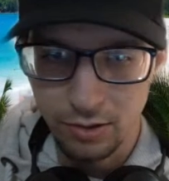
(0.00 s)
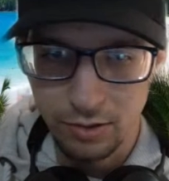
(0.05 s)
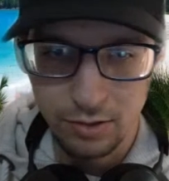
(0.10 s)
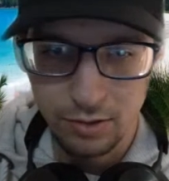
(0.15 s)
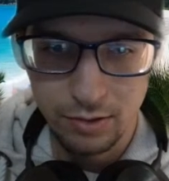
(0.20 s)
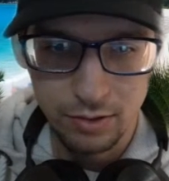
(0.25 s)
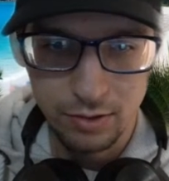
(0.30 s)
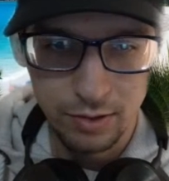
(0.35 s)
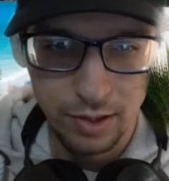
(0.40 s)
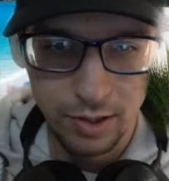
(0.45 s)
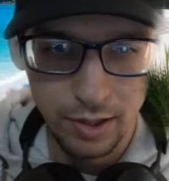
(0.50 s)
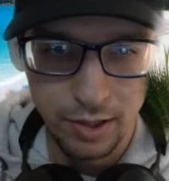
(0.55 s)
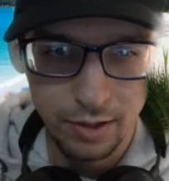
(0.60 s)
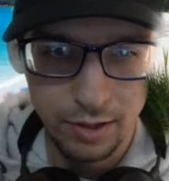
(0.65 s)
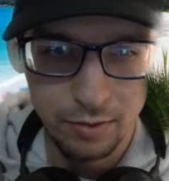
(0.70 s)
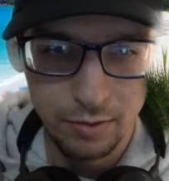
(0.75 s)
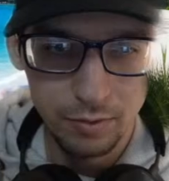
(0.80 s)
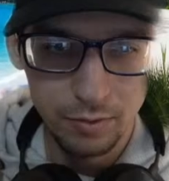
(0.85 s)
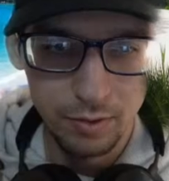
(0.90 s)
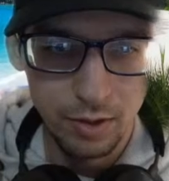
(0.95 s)
Okay,
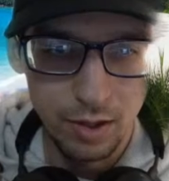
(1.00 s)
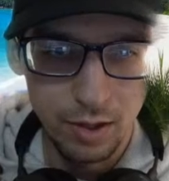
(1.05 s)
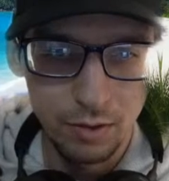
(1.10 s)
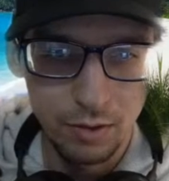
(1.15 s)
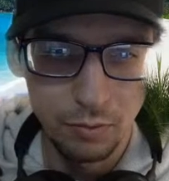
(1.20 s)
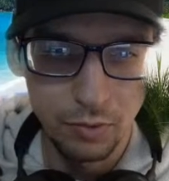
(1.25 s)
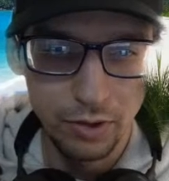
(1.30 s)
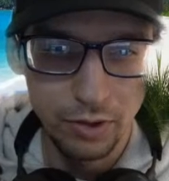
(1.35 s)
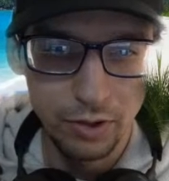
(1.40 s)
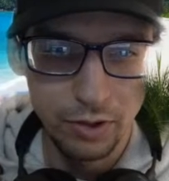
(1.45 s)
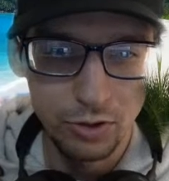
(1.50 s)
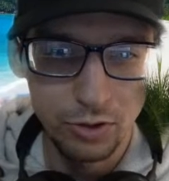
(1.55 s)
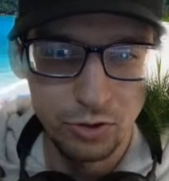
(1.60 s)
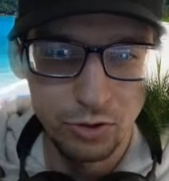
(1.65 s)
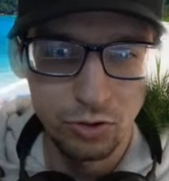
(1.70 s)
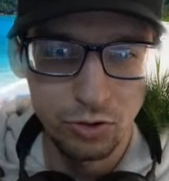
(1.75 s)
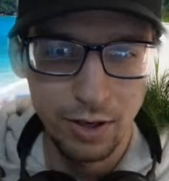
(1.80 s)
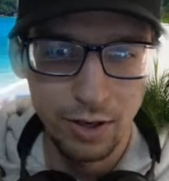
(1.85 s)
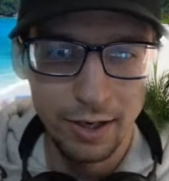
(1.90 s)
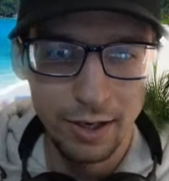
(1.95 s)
we're gonna drag
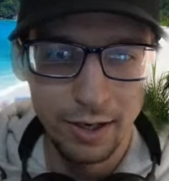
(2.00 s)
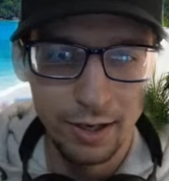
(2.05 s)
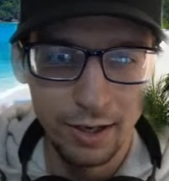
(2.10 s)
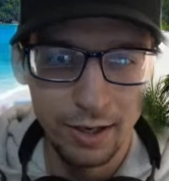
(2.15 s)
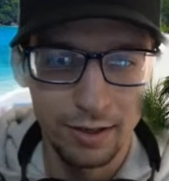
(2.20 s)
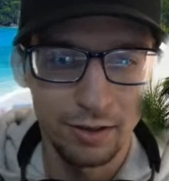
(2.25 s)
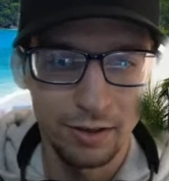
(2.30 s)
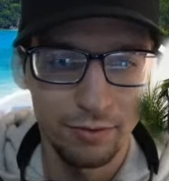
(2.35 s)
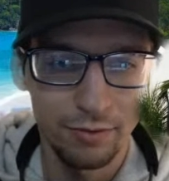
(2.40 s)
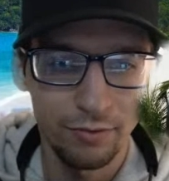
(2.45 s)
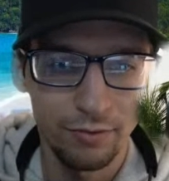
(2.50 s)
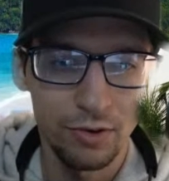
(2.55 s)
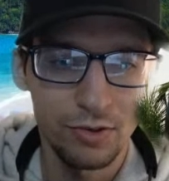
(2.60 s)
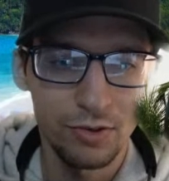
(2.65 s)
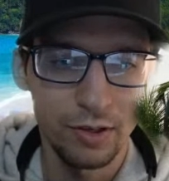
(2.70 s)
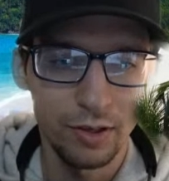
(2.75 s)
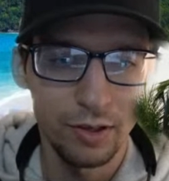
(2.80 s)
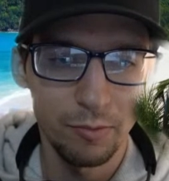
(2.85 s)
it on our first clip.